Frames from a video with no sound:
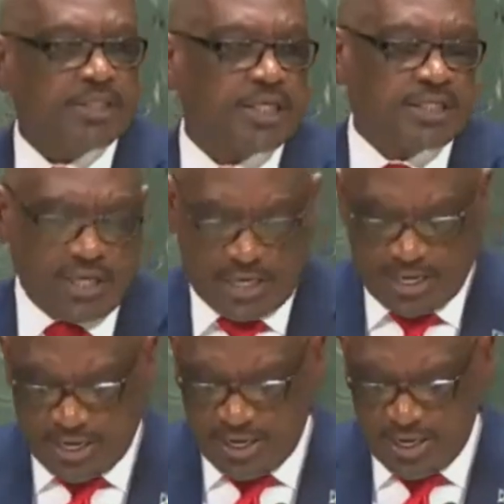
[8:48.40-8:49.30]
position
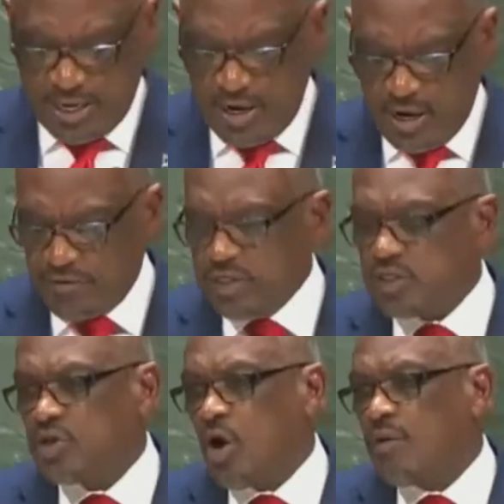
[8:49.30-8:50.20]
of
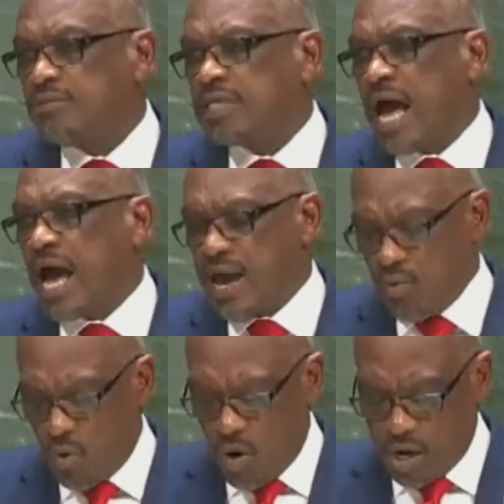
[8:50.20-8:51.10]
the storm's eye
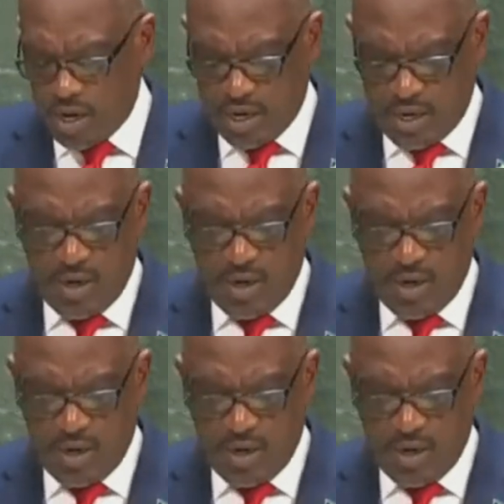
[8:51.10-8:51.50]
wall